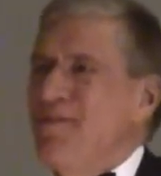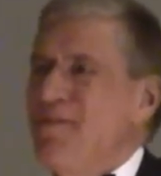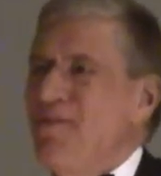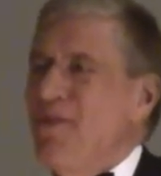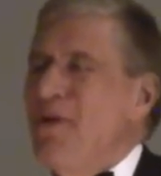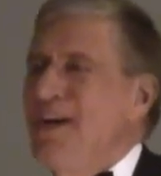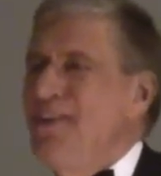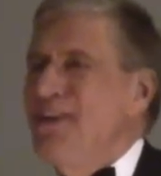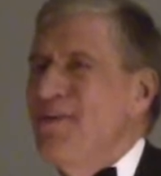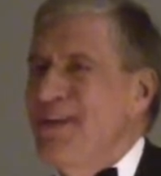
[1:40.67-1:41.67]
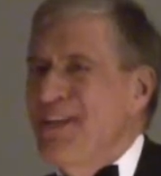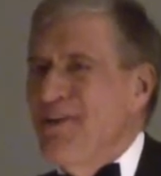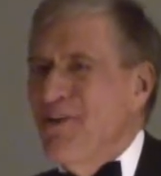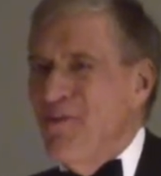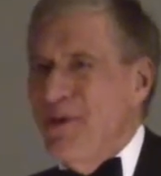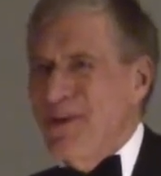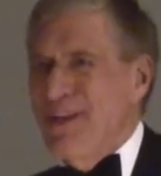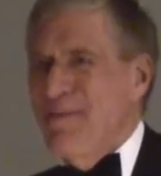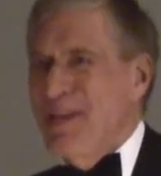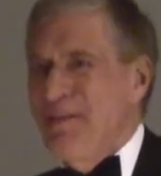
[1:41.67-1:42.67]
for a while there, we didn't know if we were
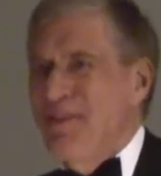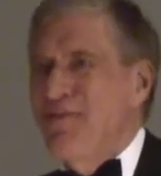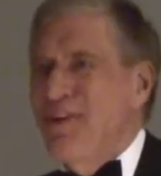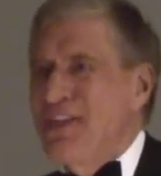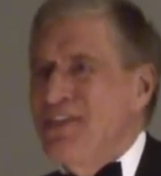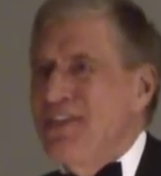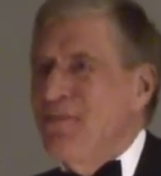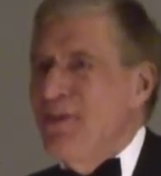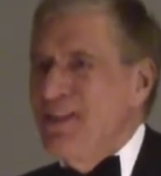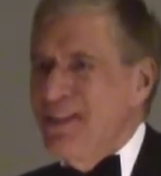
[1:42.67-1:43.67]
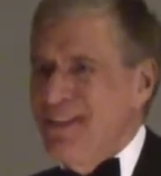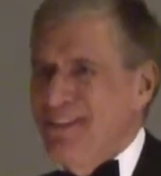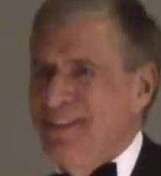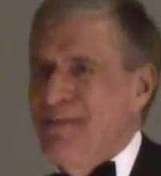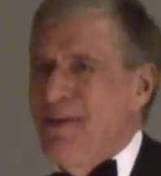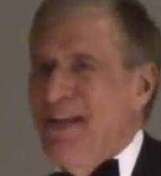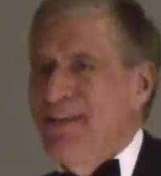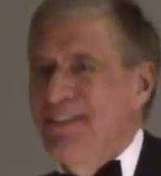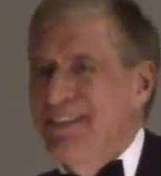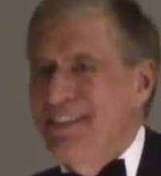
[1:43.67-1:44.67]
going to be able to finish it. We, the
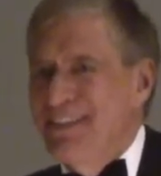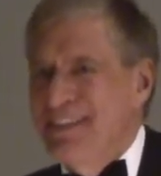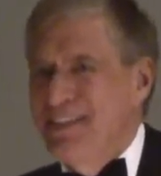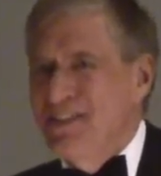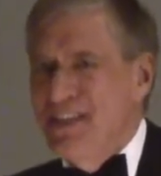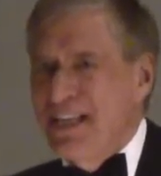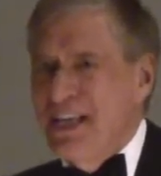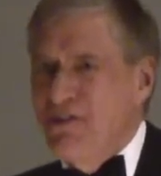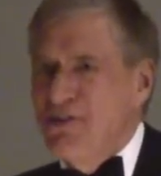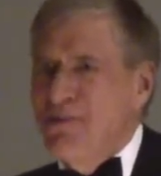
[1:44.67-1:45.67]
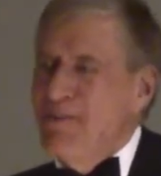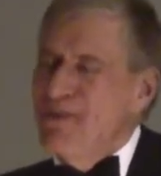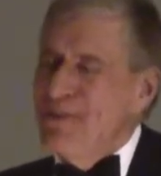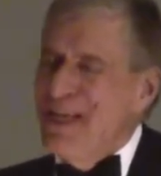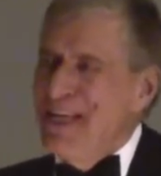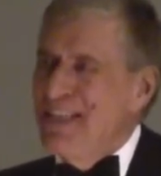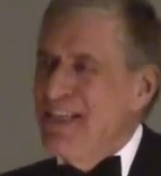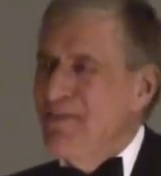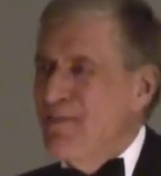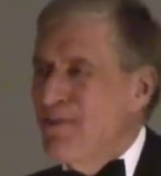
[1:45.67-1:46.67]
mayor and city council members, we had to
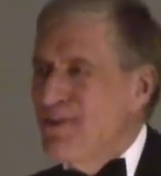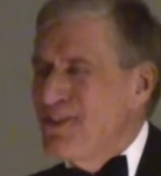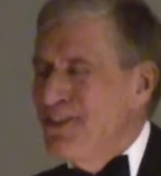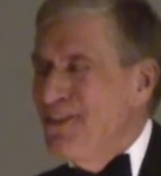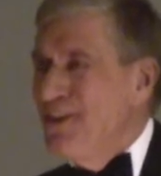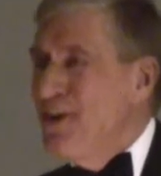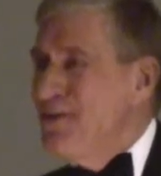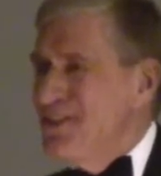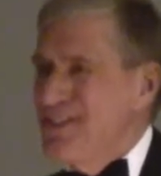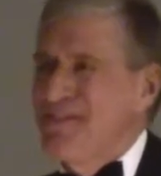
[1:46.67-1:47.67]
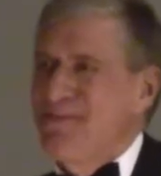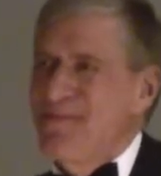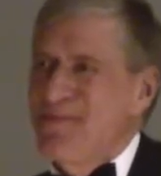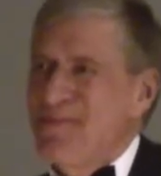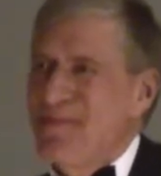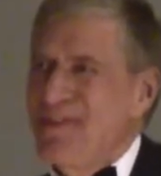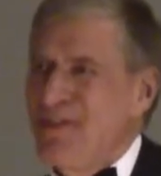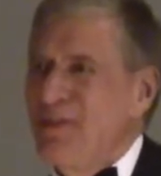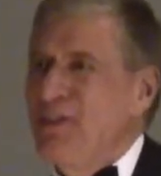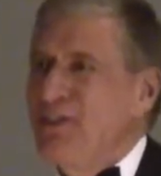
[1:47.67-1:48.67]
give our personal notes
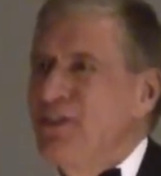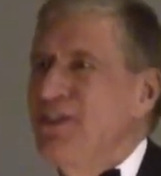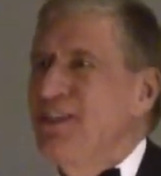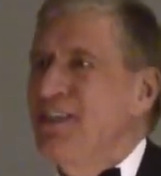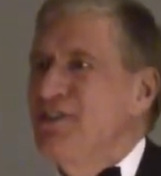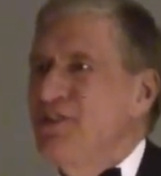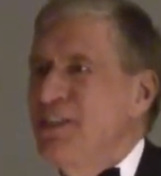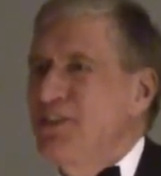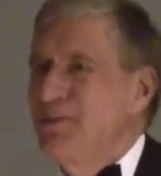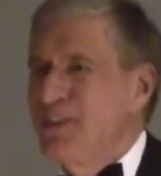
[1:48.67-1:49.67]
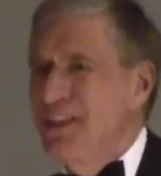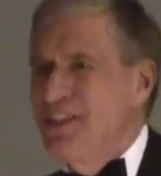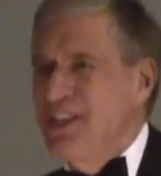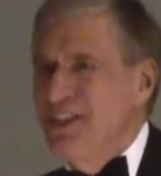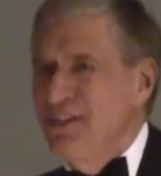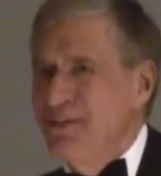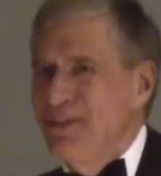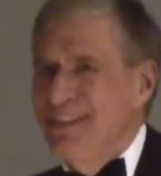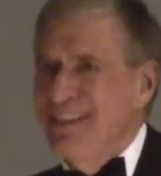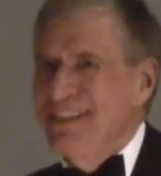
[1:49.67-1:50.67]
to ensure that construction would continue,
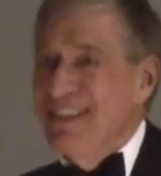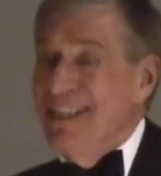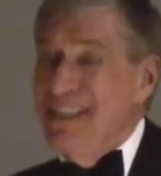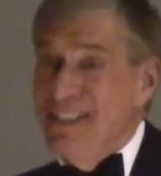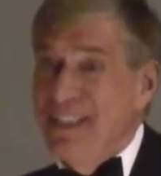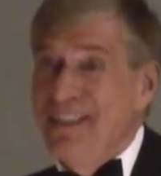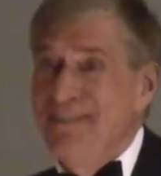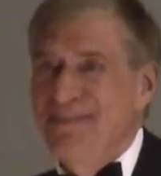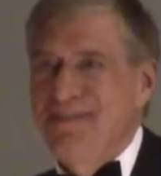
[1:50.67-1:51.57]
and it did.